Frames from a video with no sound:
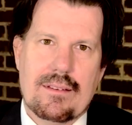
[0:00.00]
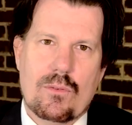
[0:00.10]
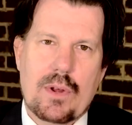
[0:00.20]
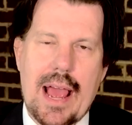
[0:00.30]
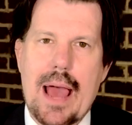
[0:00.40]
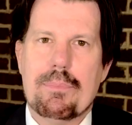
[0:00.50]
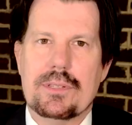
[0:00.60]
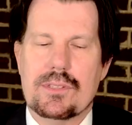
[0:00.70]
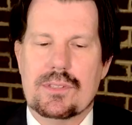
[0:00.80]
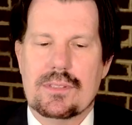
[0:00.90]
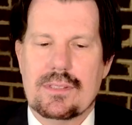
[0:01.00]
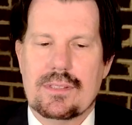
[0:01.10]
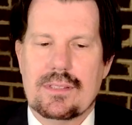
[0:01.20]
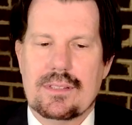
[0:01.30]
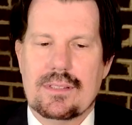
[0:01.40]
What happens?
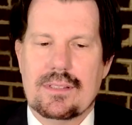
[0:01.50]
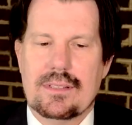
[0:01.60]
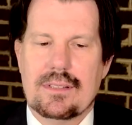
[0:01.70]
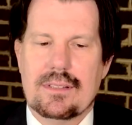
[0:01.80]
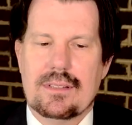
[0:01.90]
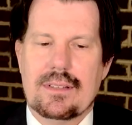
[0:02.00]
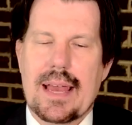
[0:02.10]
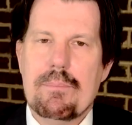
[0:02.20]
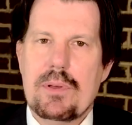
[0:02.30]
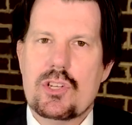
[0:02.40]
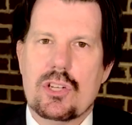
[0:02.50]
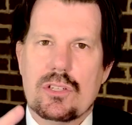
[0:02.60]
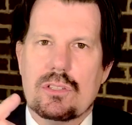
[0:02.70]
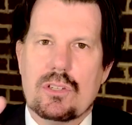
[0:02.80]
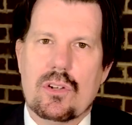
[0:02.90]

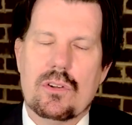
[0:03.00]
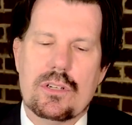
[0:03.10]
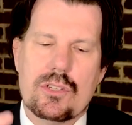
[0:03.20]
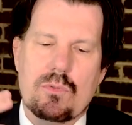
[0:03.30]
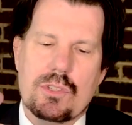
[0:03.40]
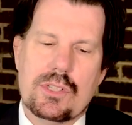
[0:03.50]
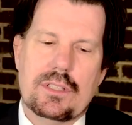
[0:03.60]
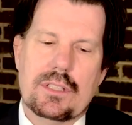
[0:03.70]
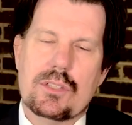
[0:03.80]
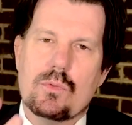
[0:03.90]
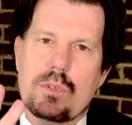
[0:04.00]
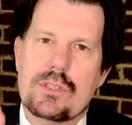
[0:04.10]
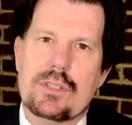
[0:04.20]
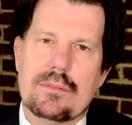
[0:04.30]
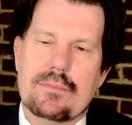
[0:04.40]
Ambition, courage, resilience,
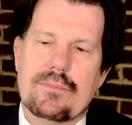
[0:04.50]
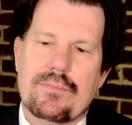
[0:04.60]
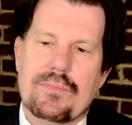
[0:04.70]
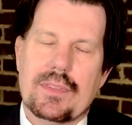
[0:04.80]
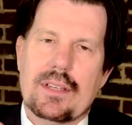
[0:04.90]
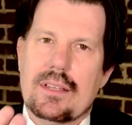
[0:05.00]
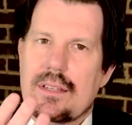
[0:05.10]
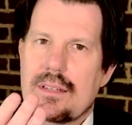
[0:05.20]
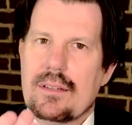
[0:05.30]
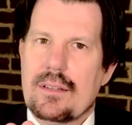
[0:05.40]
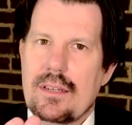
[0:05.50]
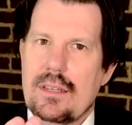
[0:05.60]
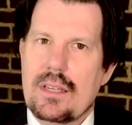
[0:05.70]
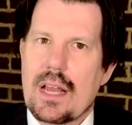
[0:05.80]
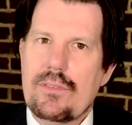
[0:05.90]
wisdom.
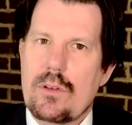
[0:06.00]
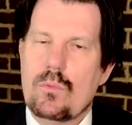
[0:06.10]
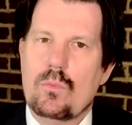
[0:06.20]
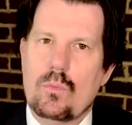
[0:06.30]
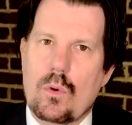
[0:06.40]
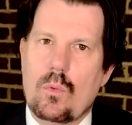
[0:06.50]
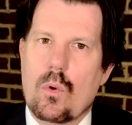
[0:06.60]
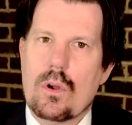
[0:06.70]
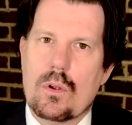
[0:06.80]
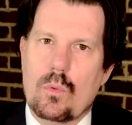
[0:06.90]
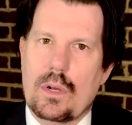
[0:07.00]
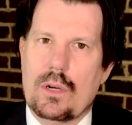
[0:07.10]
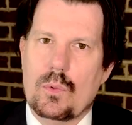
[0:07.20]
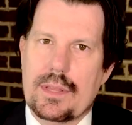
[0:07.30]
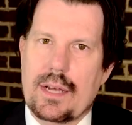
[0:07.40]
None of it will work
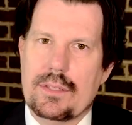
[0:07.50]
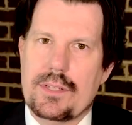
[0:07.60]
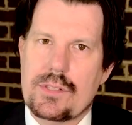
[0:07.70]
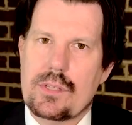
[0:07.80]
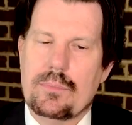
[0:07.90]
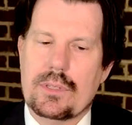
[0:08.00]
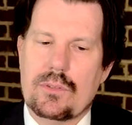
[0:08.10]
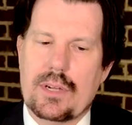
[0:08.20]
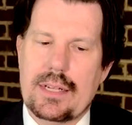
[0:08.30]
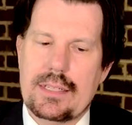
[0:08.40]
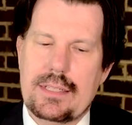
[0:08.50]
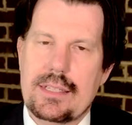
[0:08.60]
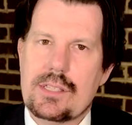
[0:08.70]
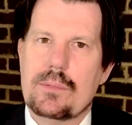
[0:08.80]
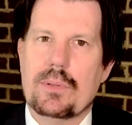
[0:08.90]
well without discipline, right?
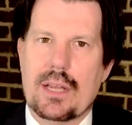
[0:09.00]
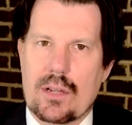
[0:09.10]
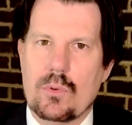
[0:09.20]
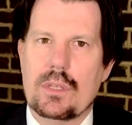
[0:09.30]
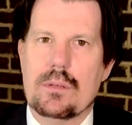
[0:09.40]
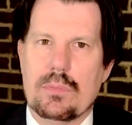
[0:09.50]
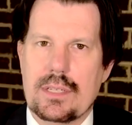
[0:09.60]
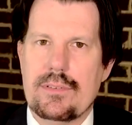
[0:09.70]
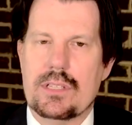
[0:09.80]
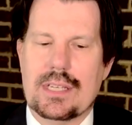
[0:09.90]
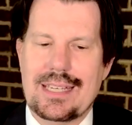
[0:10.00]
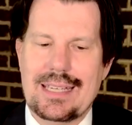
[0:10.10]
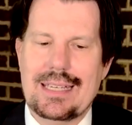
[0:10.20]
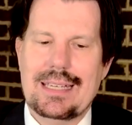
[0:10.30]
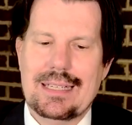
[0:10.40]
Discipline, I really believe, is a
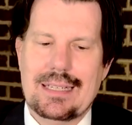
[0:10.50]
key.